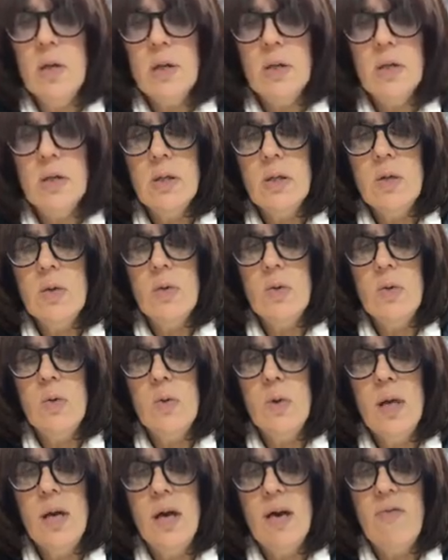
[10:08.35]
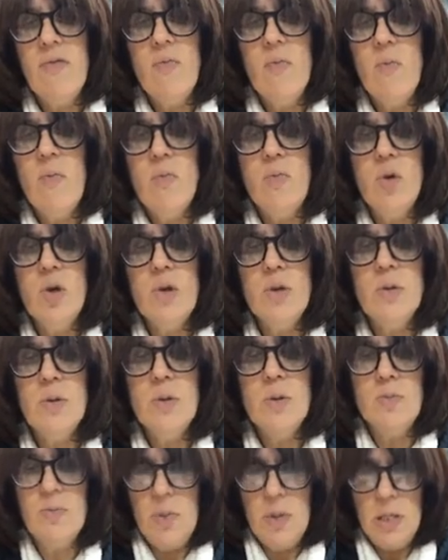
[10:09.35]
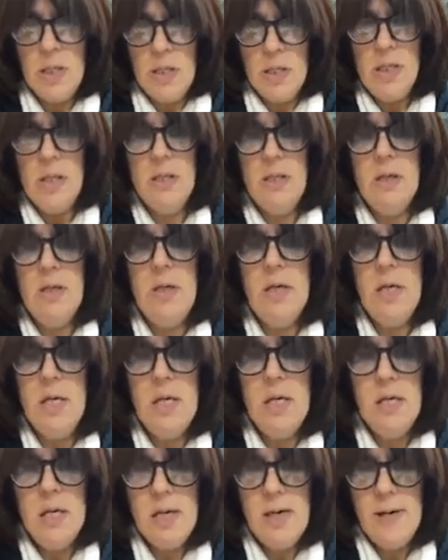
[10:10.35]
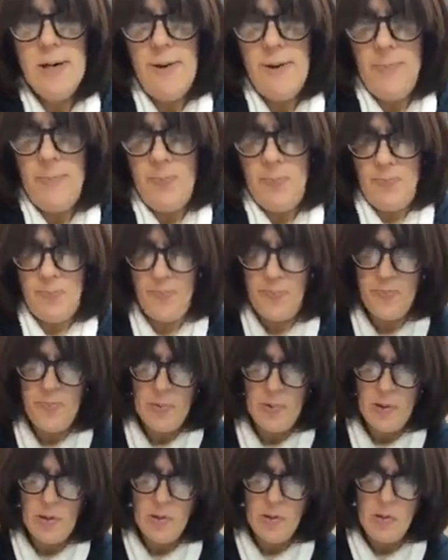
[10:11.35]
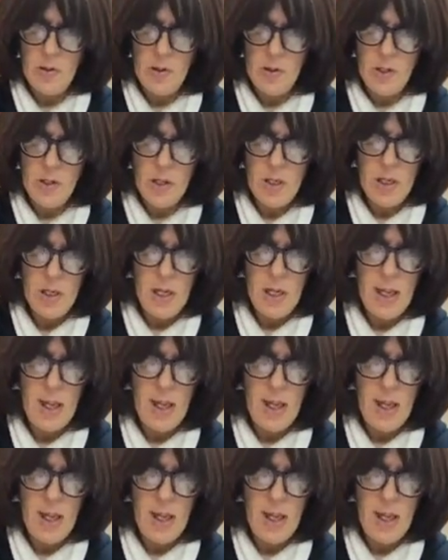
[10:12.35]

So we have just putting these on here. Okay.